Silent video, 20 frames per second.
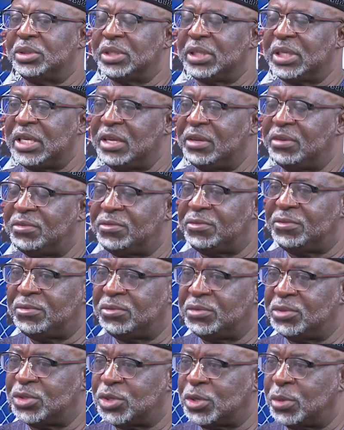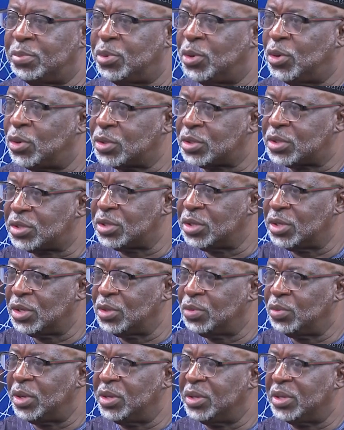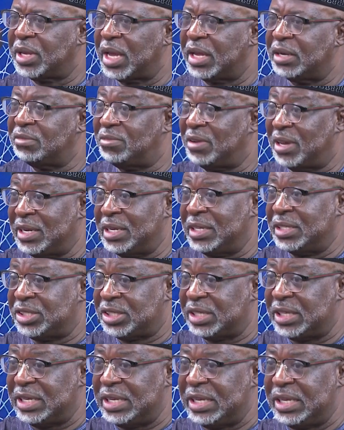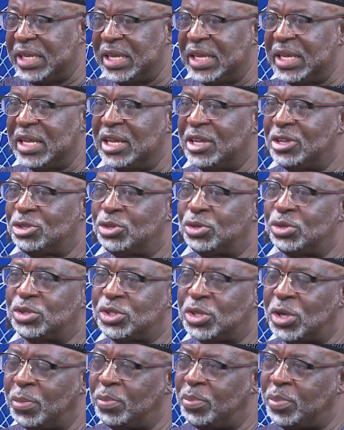Give support where you can financially to some